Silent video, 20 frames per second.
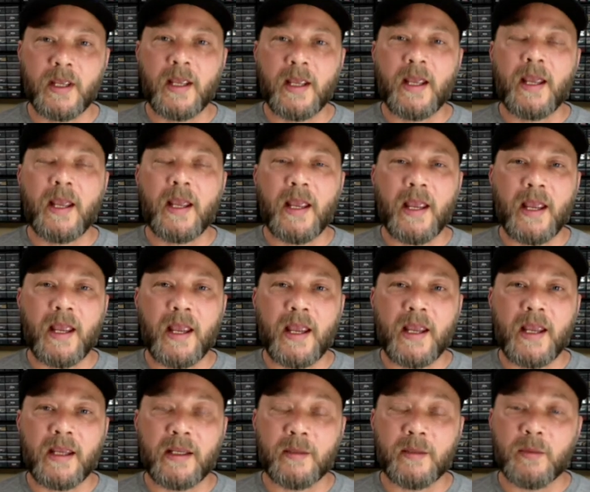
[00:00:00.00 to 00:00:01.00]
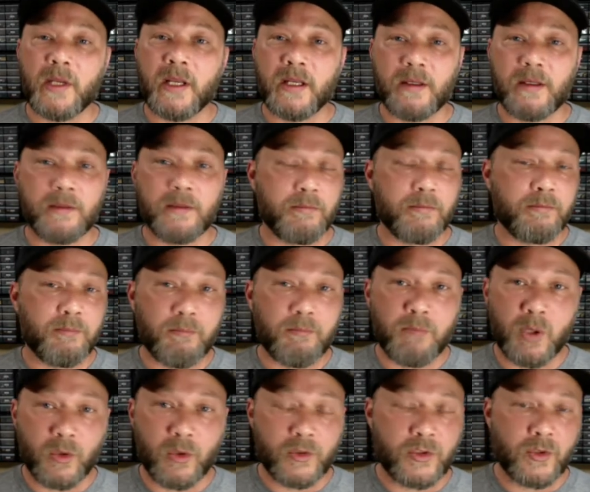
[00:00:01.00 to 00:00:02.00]
in
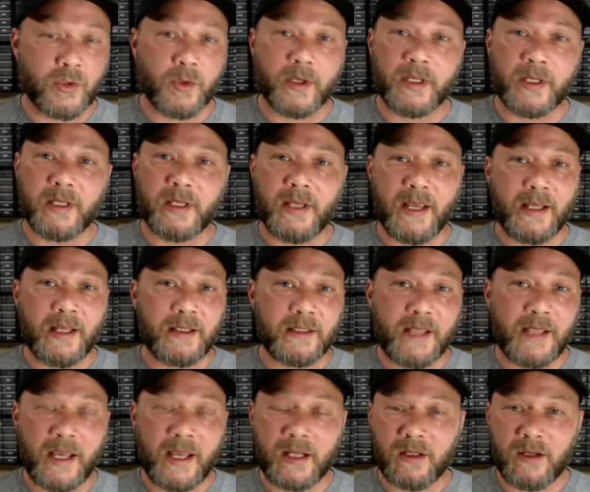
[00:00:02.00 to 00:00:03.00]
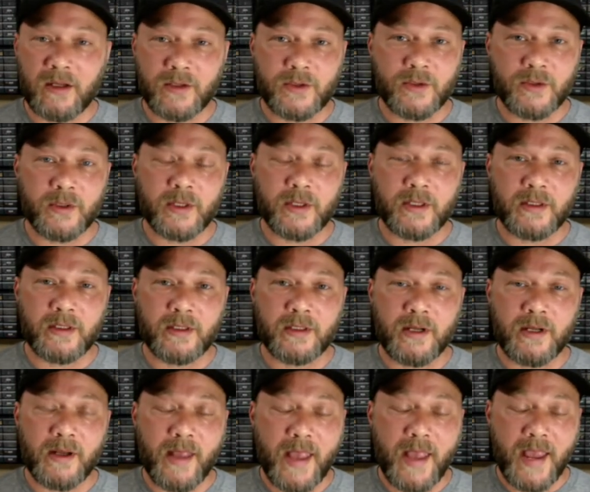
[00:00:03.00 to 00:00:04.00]
bulk sorting and catalog sorting
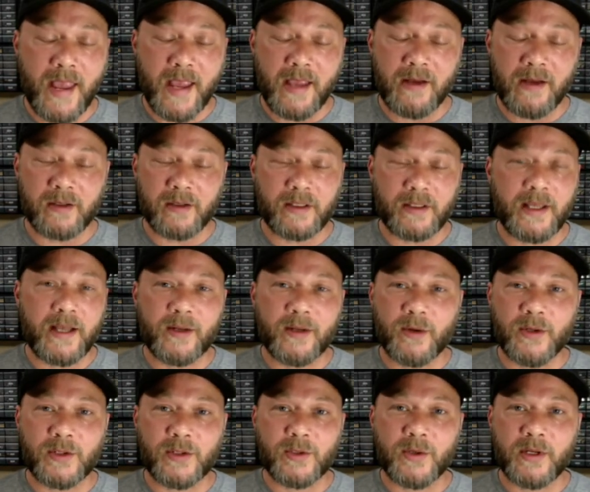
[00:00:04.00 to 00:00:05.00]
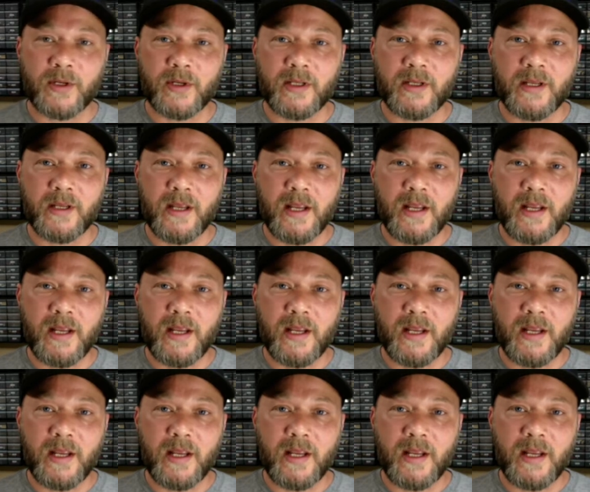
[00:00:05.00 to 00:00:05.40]
or category sorting,